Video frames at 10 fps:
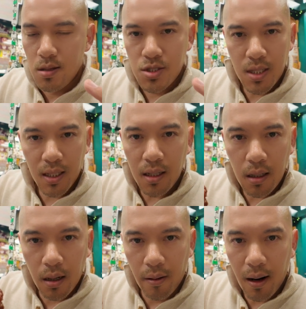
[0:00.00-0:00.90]
Chicken
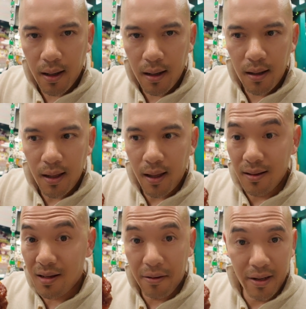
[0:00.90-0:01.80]
karaage and
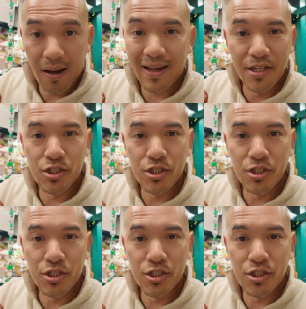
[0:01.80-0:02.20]
teriyaki